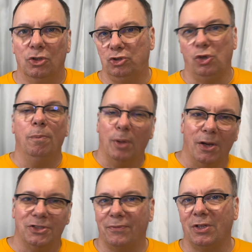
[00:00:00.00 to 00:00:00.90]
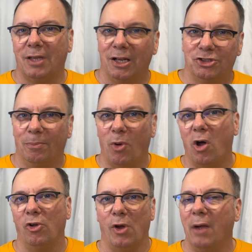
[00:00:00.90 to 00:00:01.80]
2 players have to touch the
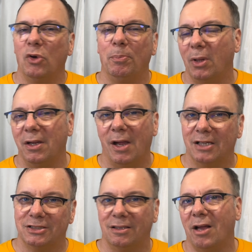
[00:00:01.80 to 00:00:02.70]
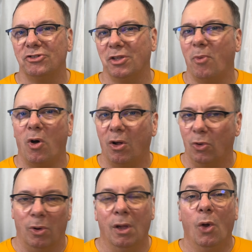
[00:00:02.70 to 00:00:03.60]
ball, or every player has to touch the ball,
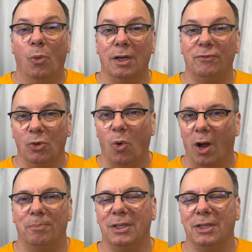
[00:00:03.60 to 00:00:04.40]
or whatever you want.